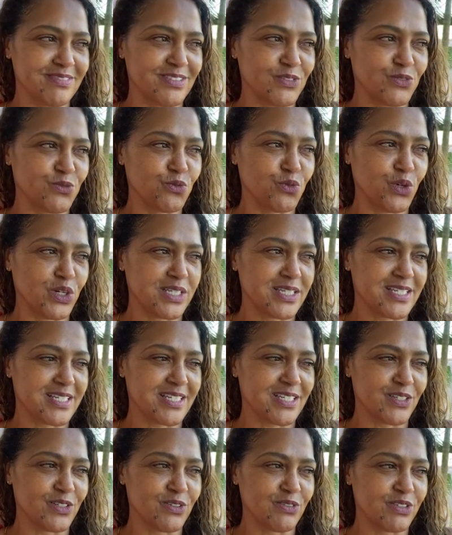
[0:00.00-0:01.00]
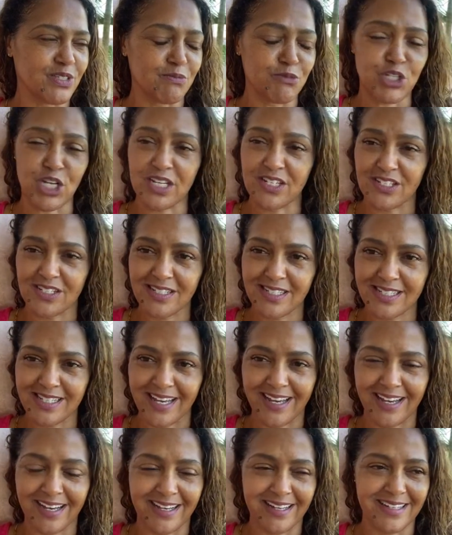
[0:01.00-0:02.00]
what's some changes.
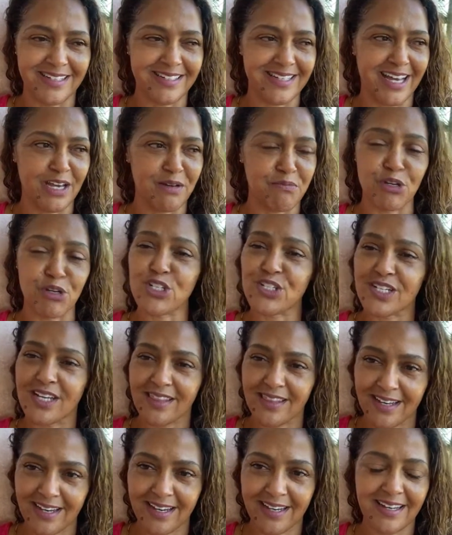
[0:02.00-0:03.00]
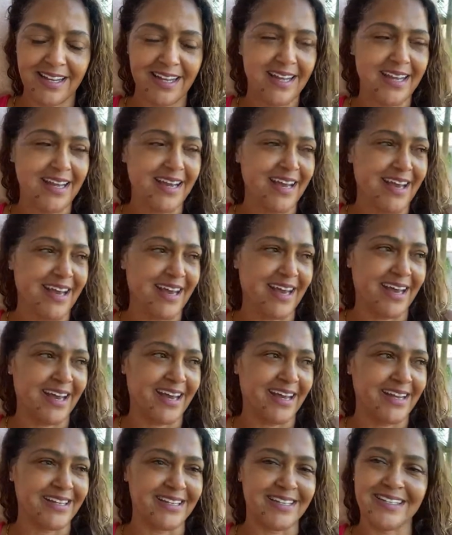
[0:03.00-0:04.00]
And I appreciate that.
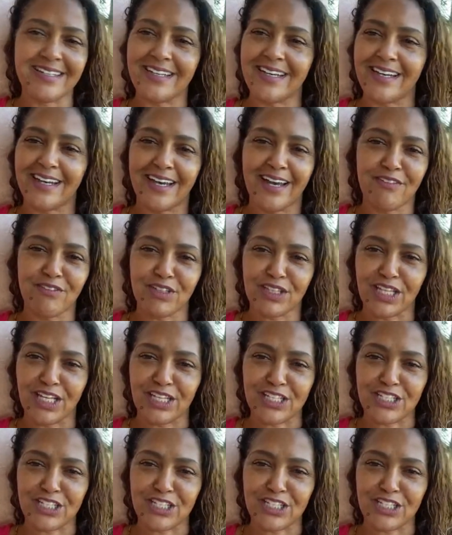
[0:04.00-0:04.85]
And everything's